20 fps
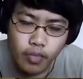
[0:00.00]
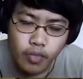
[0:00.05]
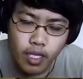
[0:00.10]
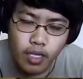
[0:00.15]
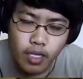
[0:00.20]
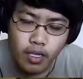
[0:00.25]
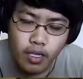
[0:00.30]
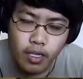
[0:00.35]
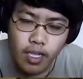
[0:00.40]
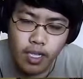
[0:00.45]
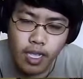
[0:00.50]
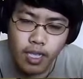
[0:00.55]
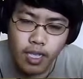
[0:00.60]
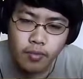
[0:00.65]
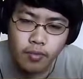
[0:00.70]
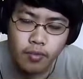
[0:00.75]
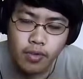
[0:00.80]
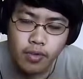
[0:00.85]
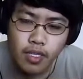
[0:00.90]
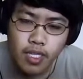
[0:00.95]
Uh, I
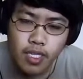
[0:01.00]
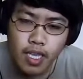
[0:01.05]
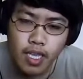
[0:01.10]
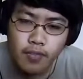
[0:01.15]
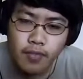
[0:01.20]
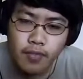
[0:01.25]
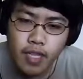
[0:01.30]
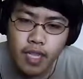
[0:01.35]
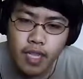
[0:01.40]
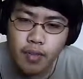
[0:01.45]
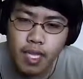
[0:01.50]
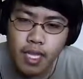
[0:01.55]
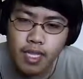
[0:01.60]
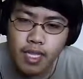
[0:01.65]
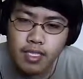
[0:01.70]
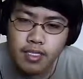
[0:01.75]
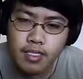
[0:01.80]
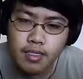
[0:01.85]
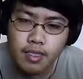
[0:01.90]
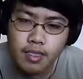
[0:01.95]
really have not
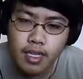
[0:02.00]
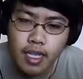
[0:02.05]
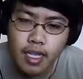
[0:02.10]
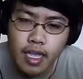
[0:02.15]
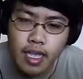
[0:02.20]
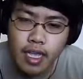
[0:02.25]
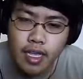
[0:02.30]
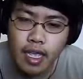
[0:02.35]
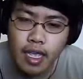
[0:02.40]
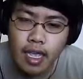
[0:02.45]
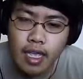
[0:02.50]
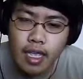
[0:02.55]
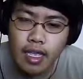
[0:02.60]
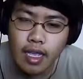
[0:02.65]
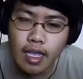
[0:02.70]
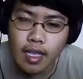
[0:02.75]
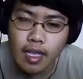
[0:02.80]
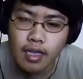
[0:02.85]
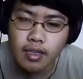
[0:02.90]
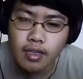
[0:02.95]
plants. I,
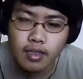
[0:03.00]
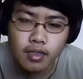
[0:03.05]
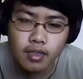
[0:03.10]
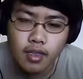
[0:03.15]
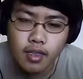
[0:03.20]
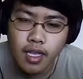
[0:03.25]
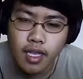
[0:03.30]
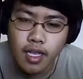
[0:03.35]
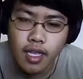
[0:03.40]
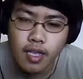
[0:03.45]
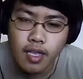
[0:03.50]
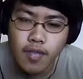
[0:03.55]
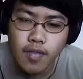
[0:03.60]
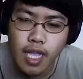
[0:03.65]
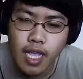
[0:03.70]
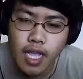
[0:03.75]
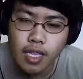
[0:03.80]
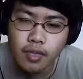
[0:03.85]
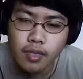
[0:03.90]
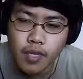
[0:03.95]
I, I have
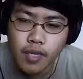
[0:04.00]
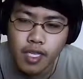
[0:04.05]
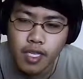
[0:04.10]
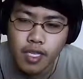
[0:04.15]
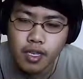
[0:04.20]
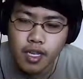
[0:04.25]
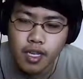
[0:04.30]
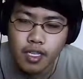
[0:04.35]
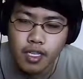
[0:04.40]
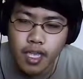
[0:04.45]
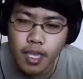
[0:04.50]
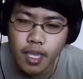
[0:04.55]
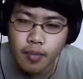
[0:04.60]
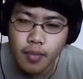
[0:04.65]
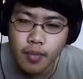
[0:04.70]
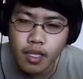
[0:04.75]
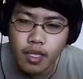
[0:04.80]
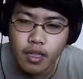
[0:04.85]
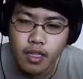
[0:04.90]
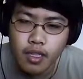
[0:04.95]
not really gone
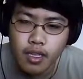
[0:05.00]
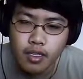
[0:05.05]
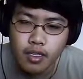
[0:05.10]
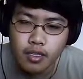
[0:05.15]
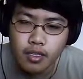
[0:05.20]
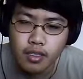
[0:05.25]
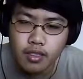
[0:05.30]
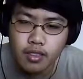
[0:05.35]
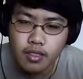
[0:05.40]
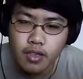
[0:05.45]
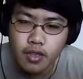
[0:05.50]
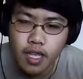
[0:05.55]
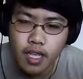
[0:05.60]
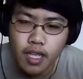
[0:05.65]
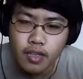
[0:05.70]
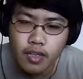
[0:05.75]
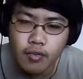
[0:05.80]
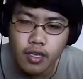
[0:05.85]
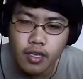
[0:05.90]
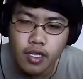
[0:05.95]
camping a lot, so
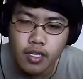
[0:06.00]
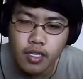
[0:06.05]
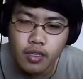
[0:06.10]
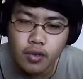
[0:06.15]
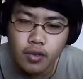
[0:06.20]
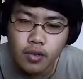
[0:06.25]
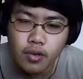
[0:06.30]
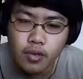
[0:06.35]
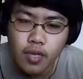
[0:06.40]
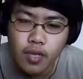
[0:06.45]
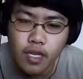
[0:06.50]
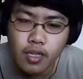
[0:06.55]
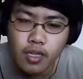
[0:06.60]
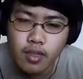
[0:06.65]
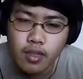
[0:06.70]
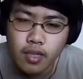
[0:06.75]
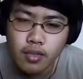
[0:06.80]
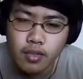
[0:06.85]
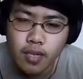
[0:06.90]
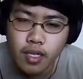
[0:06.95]
I really don't know
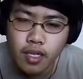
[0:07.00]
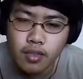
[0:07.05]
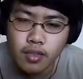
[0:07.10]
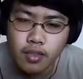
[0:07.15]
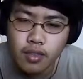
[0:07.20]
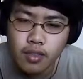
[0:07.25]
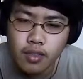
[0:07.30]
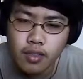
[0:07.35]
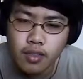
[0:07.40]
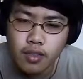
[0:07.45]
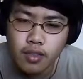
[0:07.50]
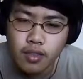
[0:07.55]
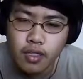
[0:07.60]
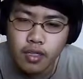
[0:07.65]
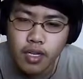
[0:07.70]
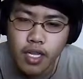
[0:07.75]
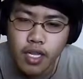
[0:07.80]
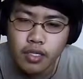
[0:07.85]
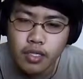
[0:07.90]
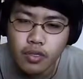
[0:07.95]
anything about the
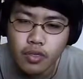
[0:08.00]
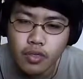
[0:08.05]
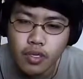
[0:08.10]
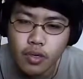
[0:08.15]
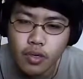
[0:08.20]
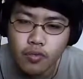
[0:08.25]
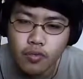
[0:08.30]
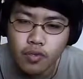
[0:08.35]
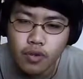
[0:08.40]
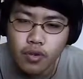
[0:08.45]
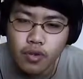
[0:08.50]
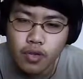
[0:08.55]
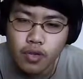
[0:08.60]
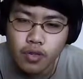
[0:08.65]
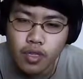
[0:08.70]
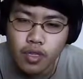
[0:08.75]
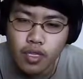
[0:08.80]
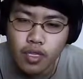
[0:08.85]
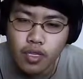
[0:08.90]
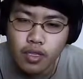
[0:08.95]
nature and overall
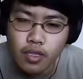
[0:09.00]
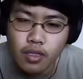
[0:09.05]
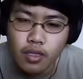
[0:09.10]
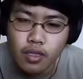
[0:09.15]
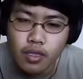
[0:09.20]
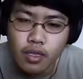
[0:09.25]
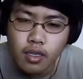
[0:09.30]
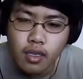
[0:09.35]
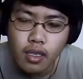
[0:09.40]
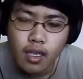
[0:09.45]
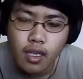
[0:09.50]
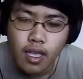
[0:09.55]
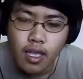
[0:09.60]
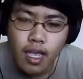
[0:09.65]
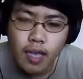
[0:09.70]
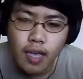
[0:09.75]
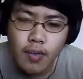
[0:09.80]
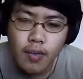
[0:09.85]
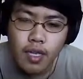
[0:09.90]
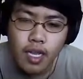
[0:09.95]
thing.
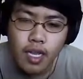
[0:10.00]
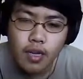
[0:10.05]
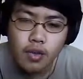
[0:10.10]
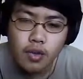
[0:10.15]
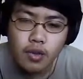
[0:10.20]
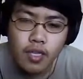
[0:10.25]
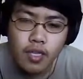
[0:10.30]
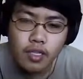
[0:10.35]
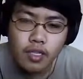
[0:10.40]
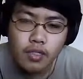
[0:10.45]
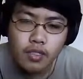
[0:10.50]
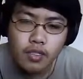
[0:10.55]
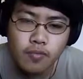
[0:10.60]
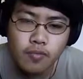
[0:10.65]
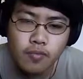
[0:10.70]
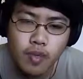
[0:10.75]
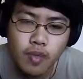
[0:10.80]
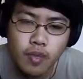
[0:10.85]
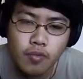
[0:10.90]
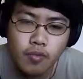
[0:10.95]
I mean, I know nature
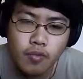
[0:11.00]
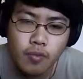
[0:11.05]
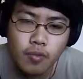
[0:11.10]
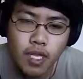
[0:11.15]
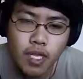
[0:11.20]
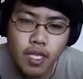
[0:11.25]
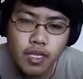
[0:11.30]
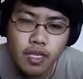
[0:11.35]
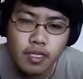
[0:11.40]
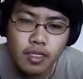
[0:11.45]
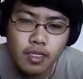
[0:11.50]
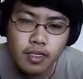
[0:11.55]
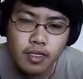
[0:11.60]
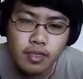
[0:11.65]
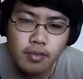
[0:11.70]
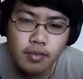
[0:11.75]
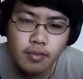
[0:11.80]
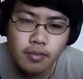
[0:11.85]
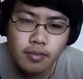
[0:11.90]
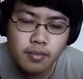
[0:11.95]
beautiful place,
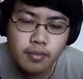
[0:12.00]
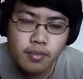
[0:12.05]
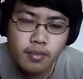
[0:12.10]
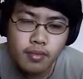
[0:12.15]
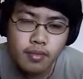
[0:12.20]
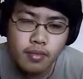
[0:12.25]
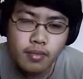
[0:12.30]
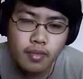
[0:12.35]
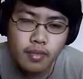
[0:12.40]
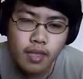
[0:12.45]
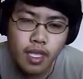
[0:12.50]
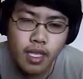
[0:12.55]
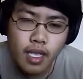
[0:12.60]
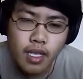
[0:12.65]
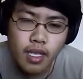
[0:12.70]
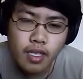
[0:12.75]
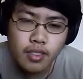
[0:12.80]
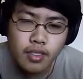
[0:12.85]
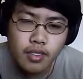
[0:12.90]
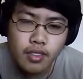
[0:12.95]

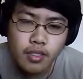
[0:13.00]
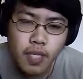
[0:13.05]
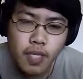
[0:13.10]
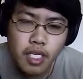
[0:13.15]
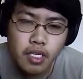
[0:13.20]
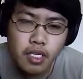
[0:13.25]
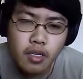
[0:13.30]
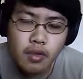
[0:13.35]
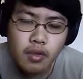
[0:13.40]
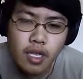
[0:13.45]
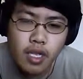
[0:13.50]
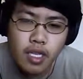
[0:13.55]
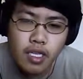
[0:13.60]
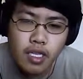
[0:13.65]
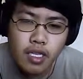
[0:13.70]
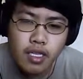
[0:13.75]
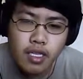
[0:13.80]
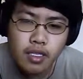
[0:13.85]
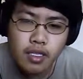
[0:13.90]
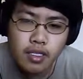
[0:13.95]
as you may know. And
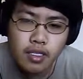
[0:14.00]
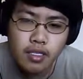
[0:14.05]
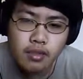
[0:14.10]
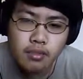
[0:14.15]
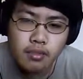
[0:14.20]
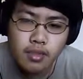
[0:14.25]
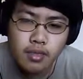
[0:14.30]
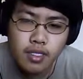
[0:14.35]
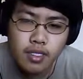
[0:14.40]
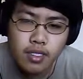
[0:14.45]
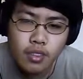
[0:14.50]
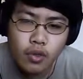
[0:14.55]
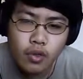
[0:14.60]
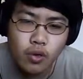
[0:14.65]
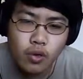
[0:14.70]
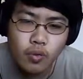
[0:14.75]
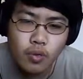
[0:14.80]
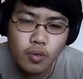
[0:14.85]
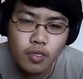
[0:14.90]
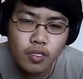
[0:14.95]
then
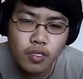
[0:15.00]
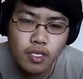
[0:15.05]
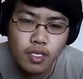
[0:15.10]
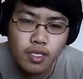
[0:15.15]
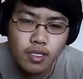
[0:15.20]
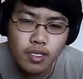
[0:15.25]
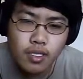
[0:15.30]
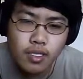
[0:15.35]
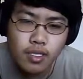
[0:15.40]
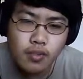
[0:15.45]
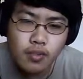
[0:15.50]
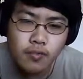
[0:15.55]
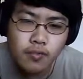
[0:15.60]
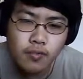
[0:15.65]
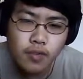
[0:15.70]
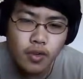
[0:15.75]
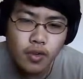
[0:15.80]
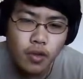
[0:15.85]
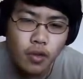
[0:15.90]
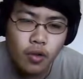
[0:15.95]
storms and stuff
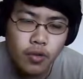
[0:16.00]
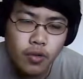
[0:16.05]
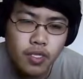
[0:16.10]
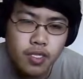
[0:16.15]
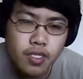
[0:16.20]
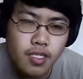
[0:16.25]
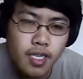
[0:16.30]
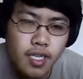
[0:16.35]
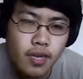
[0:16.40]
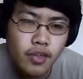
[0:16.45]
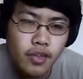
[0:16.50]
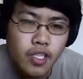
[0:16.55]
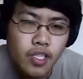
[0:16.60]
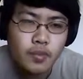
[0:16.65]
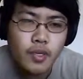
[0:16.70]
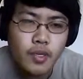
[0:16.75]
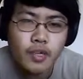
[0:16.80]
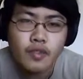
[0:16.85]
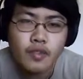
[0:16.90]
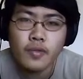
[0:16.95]
are always the
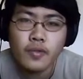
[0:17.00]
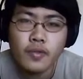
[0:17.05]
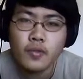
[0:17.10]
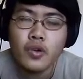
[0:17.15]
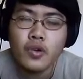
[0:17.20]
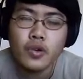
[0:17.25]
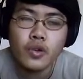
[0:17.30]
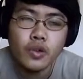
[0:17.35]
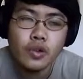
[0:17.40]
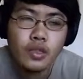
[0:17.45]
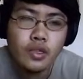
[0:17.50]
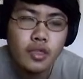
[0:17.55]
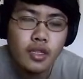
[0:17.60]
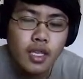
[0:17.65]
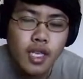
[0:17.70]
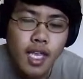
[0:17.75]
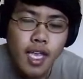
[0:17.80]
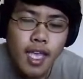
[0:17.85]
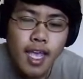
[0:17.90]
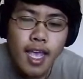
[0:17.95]
scariest part of the world.
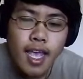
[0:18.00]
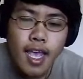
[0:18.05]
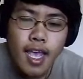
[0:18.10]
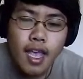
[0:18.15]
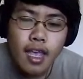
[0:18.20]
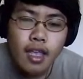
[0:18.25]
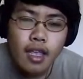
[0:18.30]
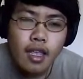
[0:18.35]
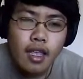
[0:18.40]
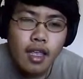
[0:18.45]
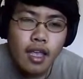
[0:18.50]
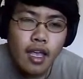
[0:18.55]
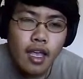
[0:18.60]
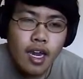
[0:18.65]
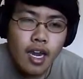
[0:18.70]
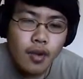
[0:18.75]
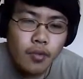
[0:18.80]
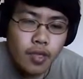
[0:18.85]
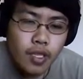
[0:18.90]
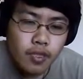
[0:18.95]
And
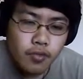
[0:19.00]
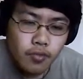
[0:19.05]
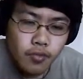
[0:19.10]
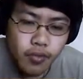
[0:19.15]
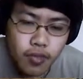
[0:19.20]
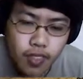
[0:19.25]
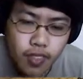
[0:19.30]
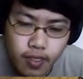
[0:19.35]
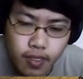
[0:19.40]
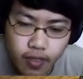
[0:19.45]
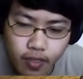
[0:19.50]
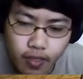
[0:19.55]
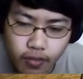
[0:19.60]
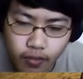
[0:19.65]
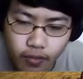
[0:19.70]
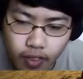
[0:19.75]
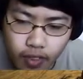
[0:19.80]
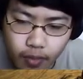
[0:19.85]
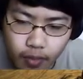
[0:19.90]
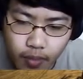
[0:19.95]
I really feel sorry
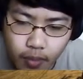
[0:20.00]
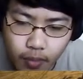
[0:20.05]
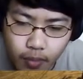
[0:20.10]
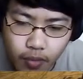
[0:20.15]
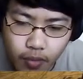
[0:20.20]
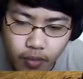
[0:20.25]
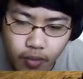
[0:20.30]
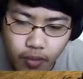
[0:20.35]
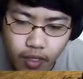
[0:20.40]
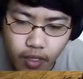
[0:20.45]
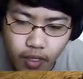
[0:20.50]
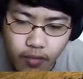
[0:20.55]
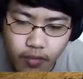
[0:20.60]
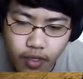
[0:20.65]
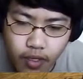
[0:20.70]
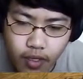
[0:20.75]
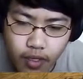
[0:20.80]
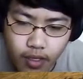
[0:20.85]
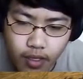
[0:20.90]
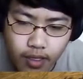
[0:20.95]
for some people who live
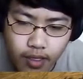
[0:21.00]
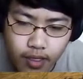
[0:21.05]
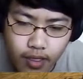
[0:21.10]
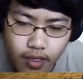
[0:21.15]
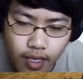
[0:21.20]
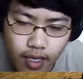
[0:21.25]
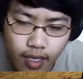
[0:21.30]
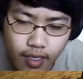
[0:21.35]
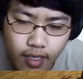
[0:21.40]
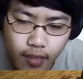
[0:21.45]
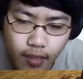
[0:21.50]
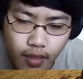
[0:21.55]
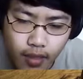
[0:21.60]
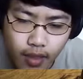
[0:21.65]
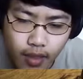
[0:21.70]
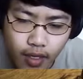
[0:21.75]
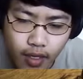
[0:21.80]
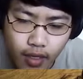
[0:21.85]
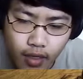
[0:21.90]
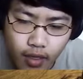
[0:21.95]
in that type of
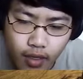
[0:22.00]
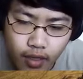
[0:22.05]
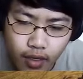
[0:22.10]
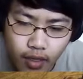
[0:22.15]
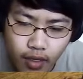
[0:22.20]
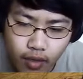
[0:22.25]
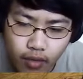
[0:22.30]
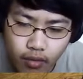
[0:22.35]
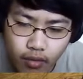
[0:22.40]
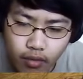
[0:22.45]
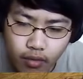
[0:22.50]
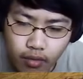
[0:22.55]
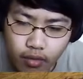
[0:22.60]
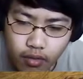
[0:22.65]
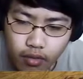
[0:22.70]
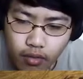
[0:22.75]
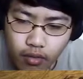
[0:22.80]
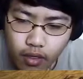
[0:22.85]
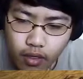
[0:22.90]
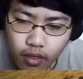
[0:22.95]
thing, you know,
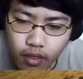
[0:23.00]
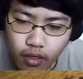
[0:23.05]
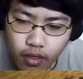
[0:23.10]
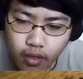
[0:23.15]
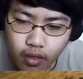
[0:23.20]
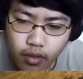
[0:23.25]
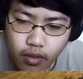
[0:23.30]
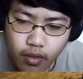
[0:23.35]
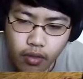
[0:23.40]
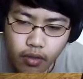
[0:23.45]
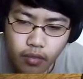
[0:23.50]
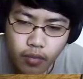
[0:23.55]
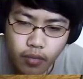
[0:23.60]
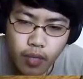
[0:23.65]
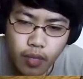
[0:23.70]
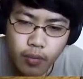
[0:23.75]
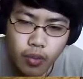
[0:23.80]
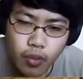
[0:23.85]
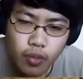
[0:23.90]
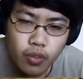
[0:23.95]
where
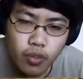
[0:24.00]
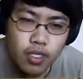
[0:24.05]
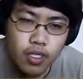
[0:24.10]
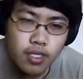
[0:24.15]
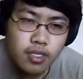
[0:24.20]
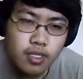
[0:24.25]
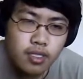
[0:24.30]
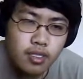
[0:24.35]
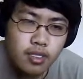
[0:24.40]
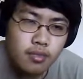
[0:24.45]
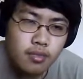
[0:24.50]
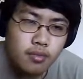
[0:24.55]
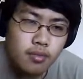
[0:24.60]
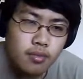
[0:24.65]
people just